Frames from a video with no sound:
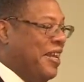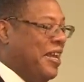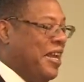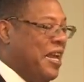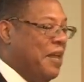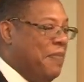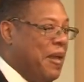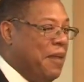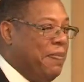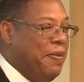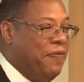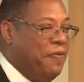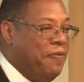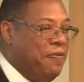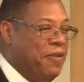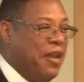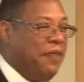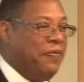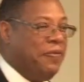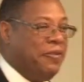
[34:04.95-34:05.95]
And maybe if you
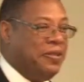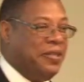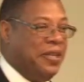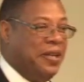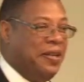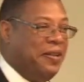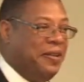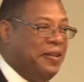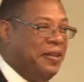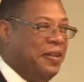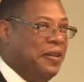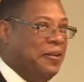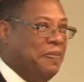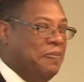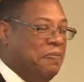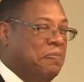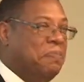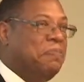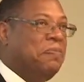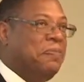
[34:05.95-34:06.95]
never tell
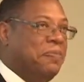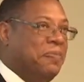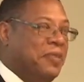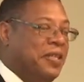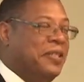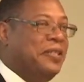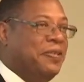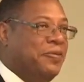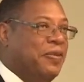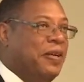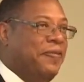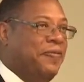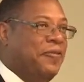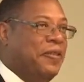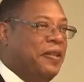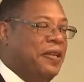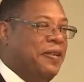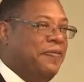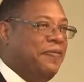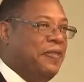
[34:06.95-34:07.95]
them, this is
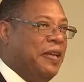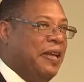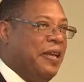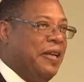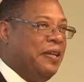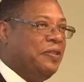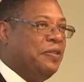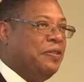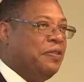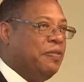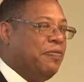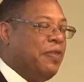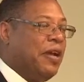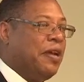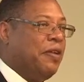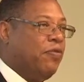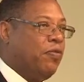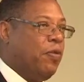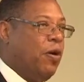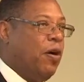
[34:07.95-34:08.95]
if the answers are right
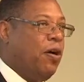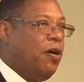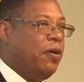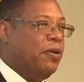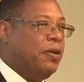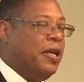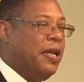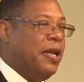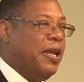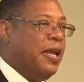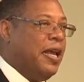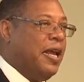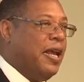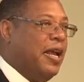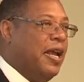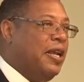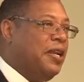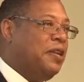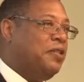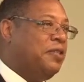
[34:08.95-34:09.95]
or wrong,
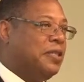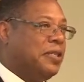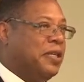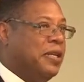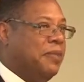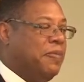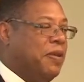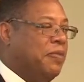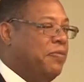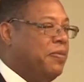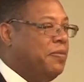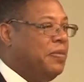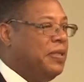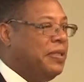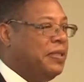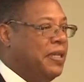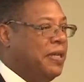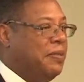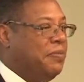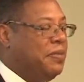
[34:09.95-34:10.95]
and you just keep giving them the
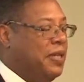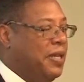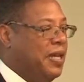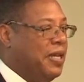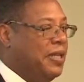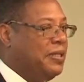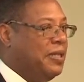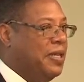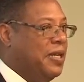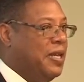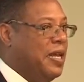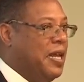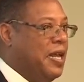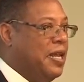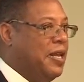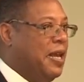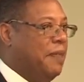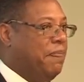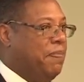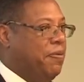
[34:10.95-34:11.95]
same test,
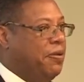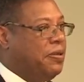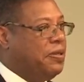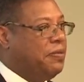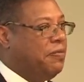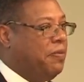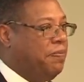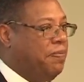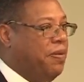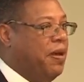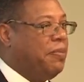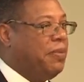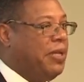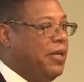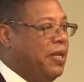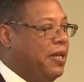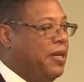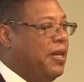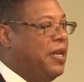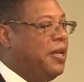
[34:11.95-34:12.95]
that person will probably
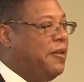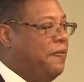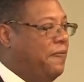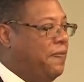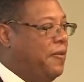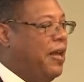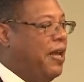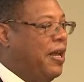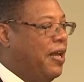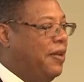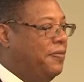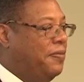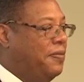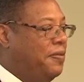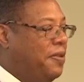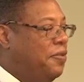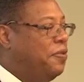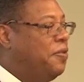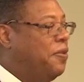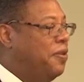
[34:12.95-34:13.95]
get an 85
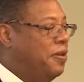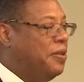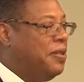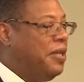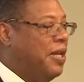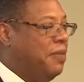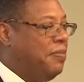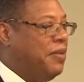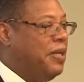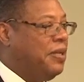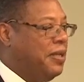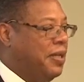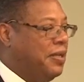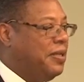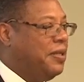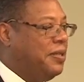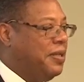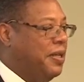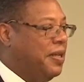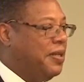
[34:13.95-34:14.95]
the third time they take
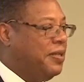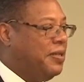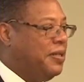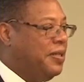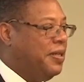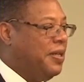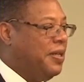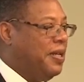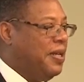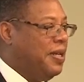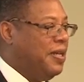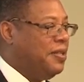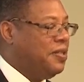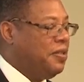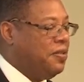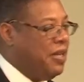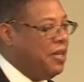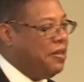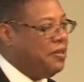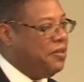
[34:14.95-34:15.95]
the test. So
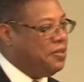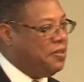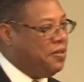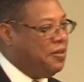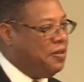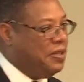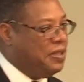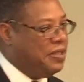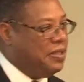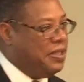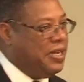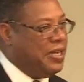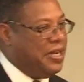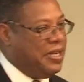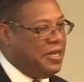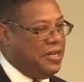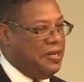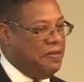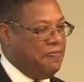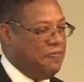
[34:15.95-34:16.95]
now you're starting to see that
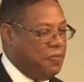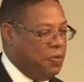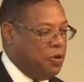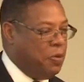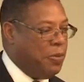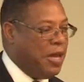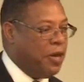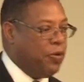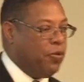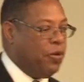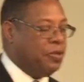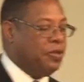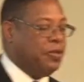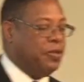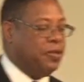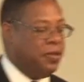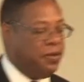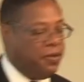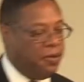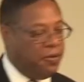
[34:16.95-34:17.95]
no matter what you
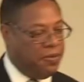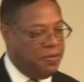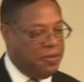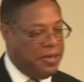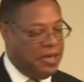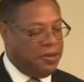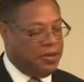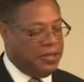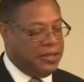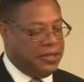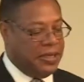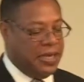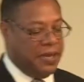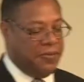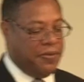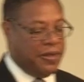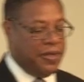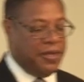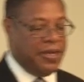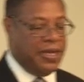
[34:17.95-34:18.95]
do, they're going to stay
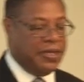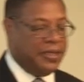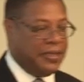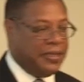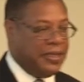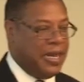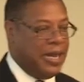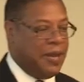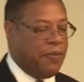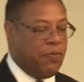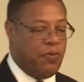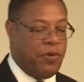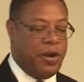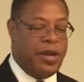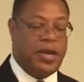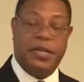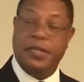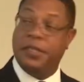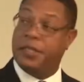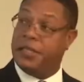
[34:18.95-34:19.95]
within that same
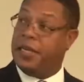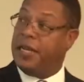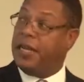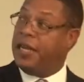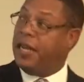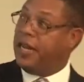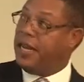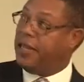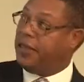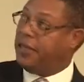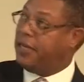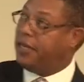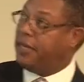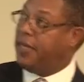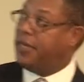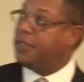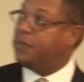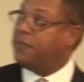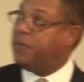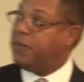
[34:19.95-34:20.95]
range. And I think
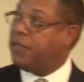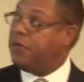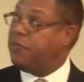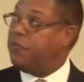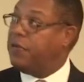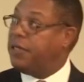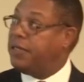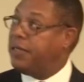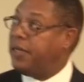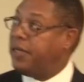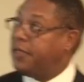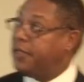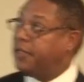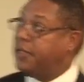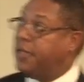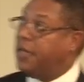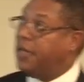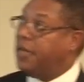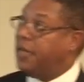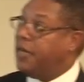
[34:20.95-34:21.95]
that's what the
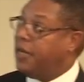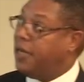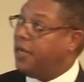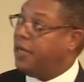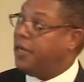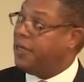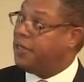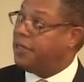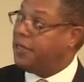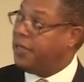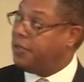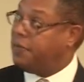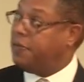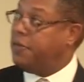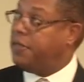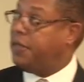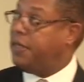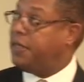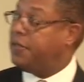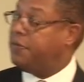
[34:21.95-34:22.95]

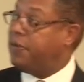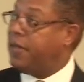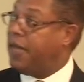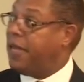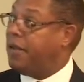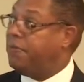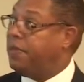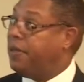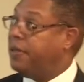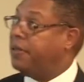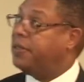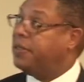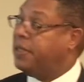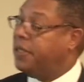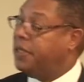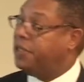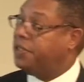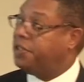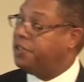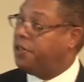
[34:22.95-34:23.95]
test-retest
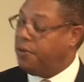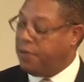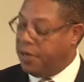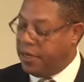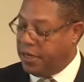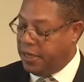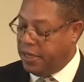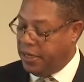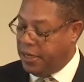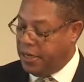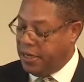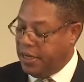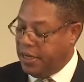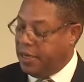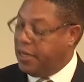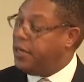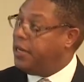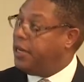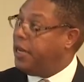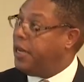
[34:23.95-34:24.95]
reliability is showing,
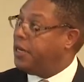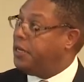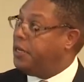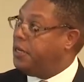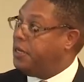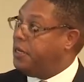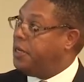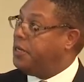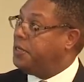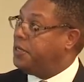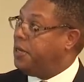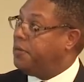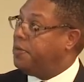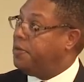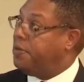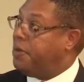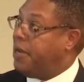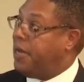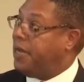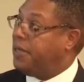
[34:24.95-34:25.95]
that anytime
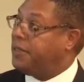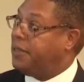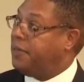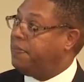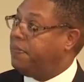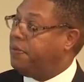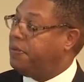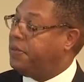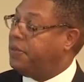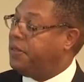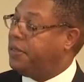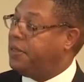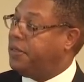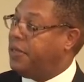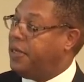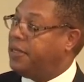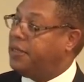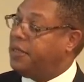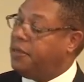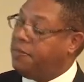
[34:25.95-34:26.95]
you ask that person to
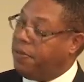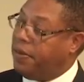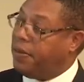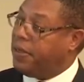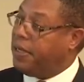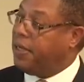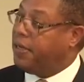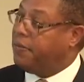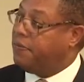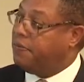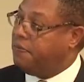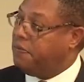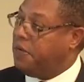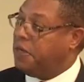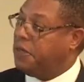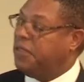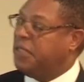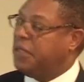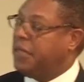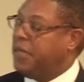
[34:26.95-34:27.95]
test, they'll probably get
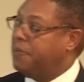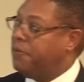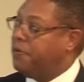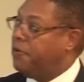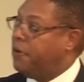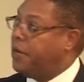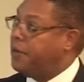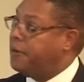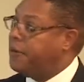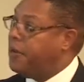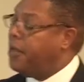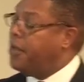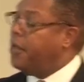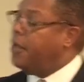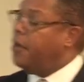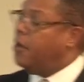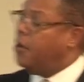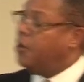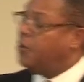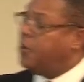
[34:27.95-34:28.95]
around the same grade.
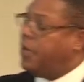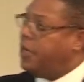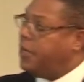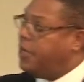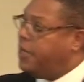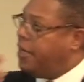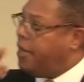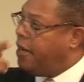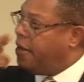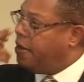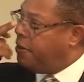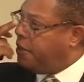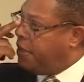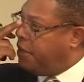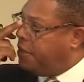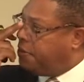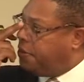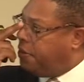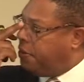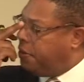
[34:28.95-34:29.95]
Okay, now
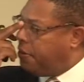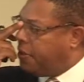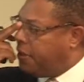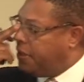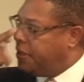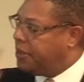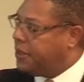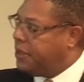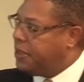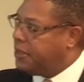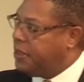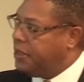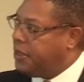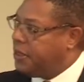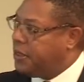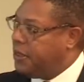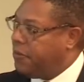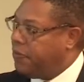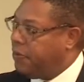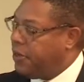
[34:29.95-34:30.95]
internal
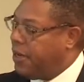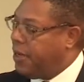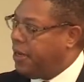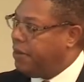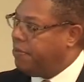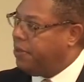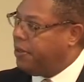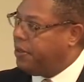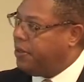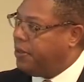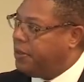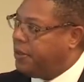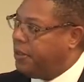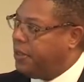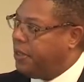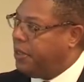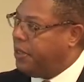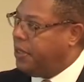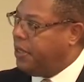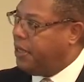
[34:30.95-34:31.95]
consistency
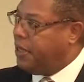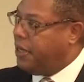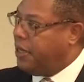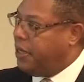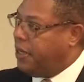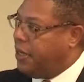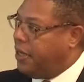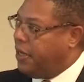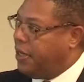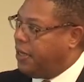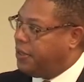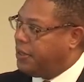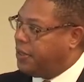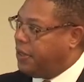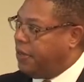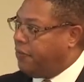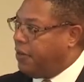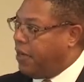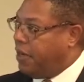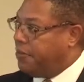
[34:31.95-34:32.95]
reliability,
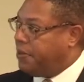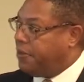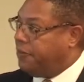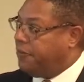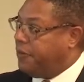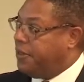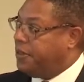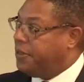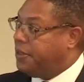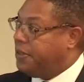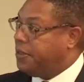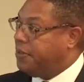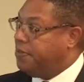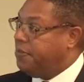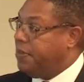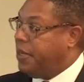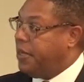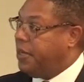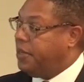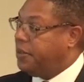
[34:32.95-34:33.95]
several observations are
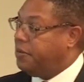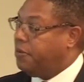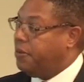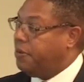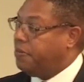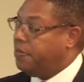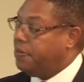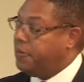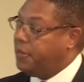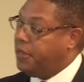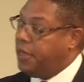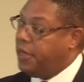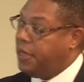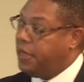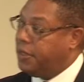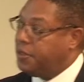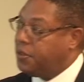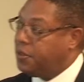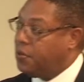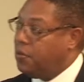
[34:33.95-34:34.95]
made to obtain
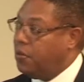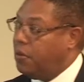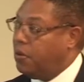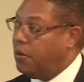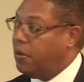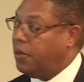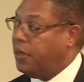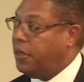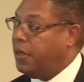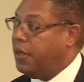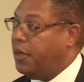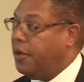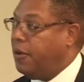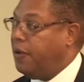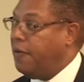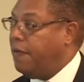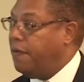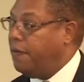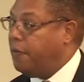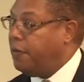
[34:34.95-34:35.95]
a score
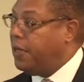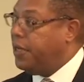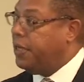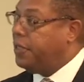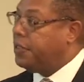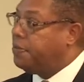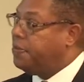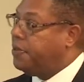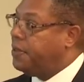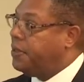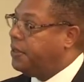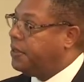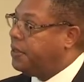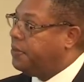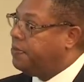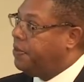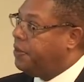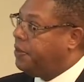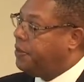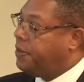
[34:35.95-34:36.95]
for each
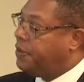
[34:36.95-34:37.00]
participant.